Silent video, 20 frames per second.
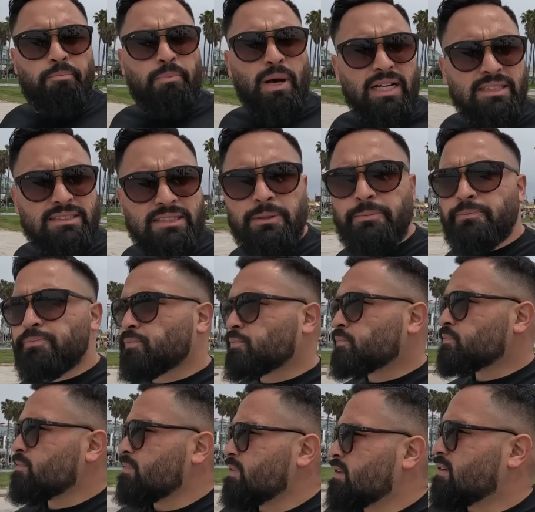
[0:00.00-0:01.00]
But
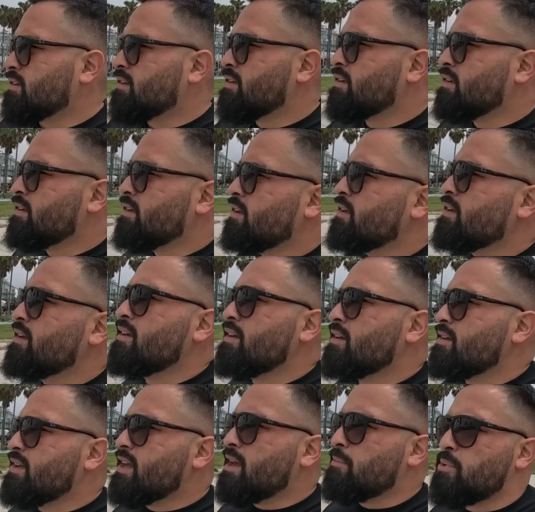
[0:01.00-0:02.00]

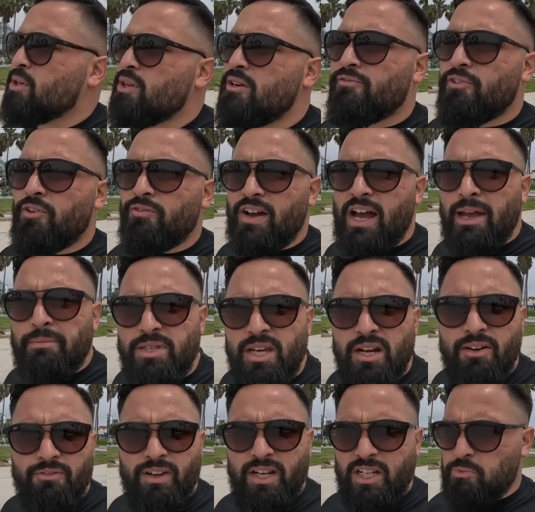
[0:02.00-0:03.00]
yeah, beautiful vibes
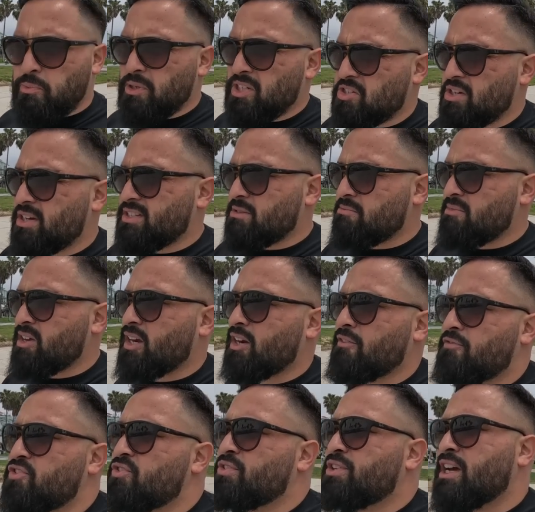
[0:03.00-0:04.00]
here in Venice Beach. It doesn't matter
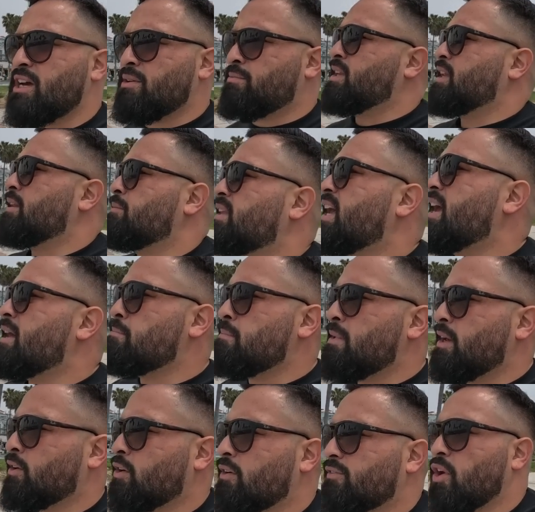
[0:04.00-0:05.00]
if you come in the dead
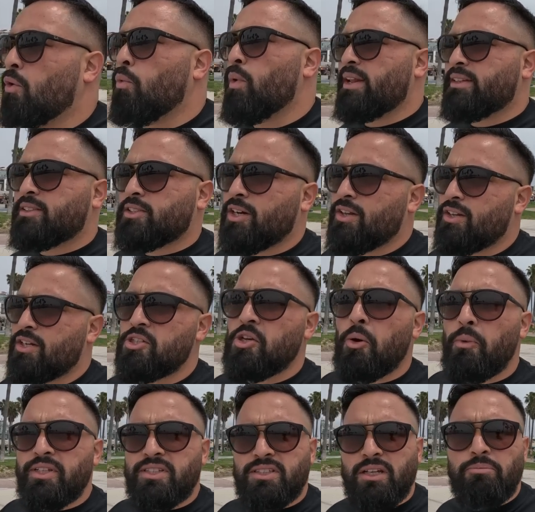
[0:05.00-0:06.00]
middle of the winter, there's
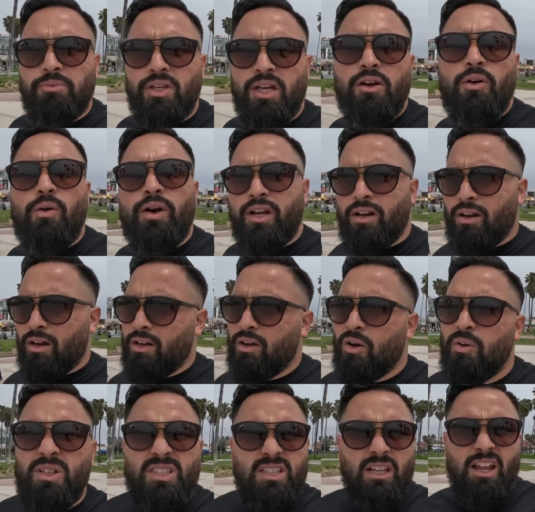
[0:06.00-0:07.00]
always something going on.
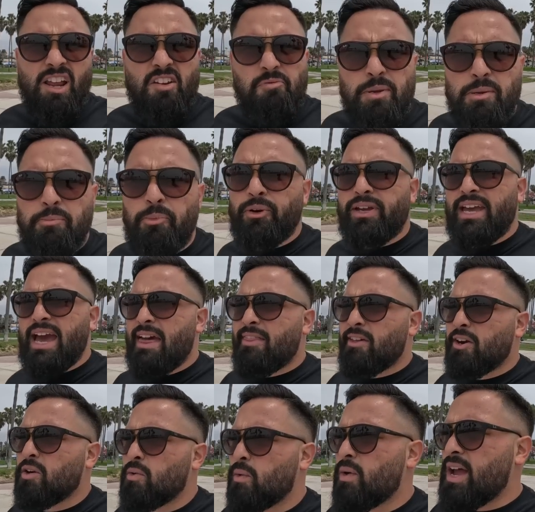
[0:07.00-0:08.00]
Always a lot of people
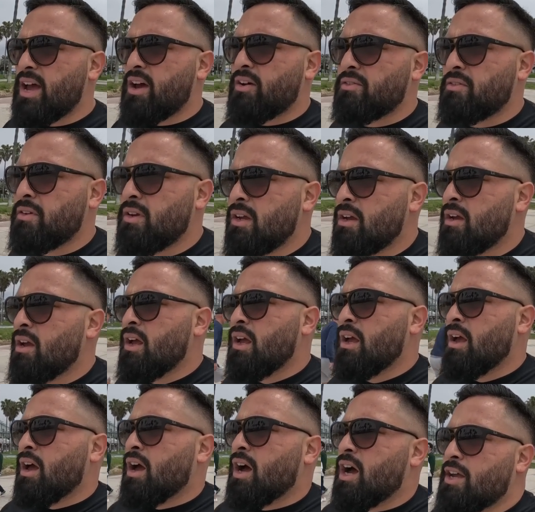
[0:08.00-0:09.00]
gathered around.
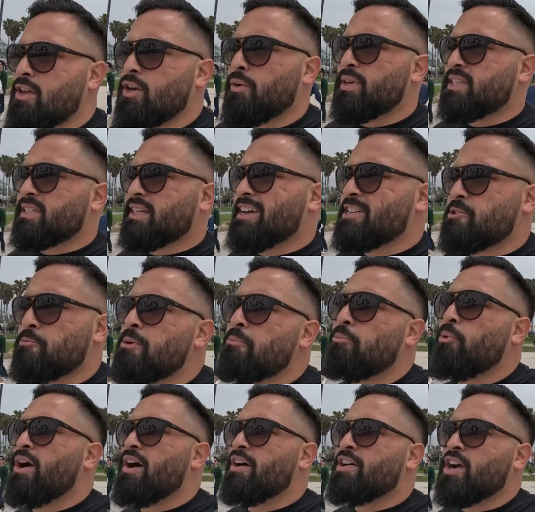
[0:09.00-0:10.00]
You always catch
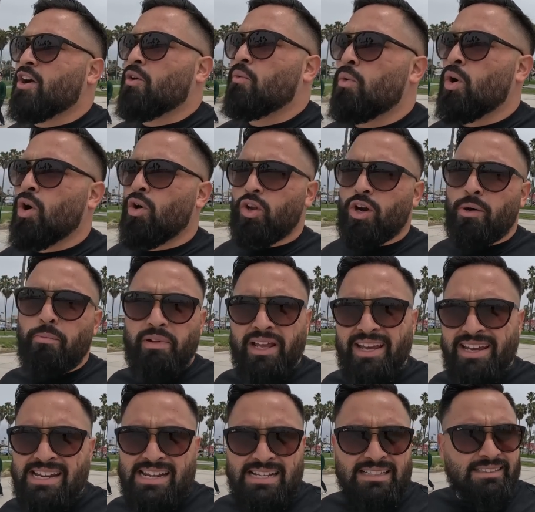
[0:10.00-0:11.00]
people out here
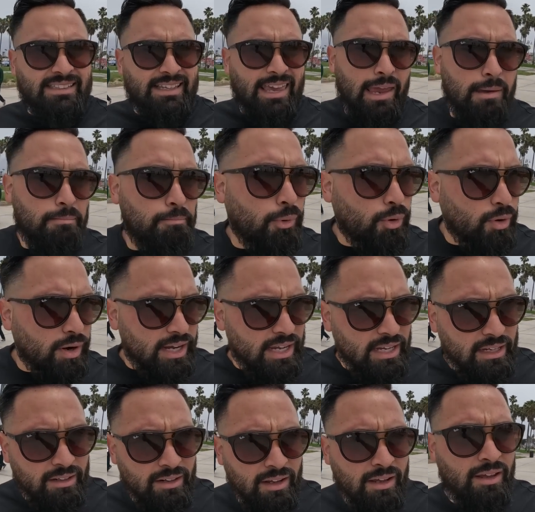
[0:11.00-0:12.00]
rollerblading,
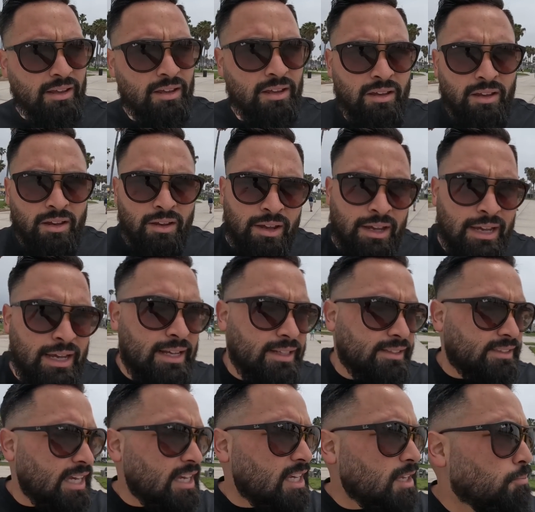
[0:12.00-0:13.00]

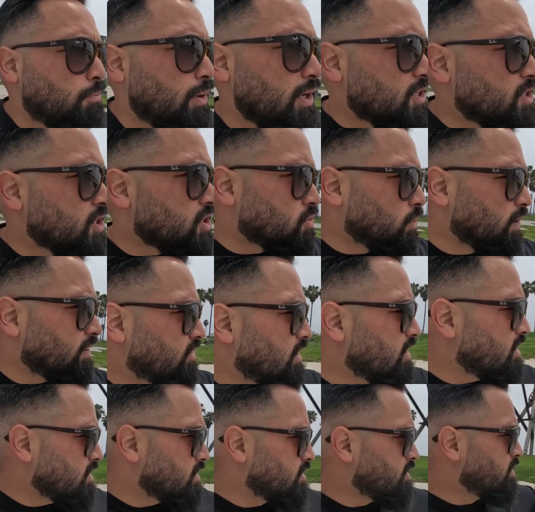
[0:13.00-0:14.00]
skateboarding, taking pictures with these